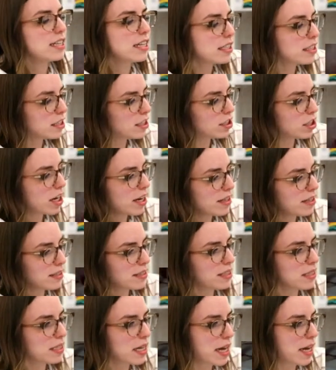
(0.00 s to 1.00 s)
let's try
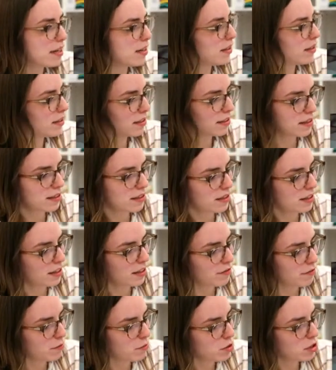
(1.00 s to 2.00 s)
this again.
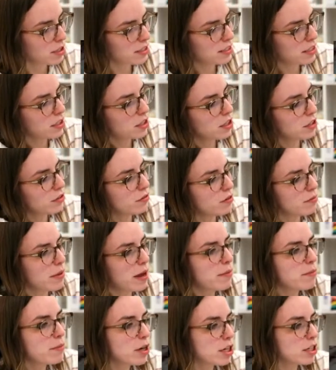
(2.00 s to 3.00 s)
If Melissa could
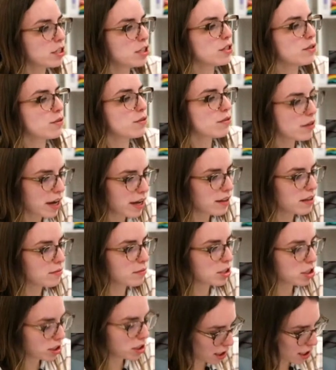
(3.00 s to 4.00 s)
remember to thread the
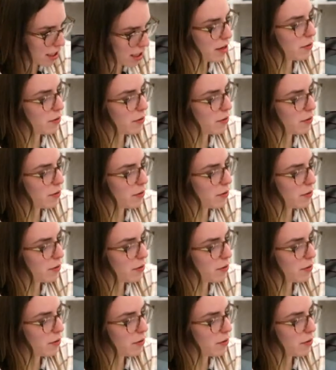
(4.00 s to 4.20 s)
machine,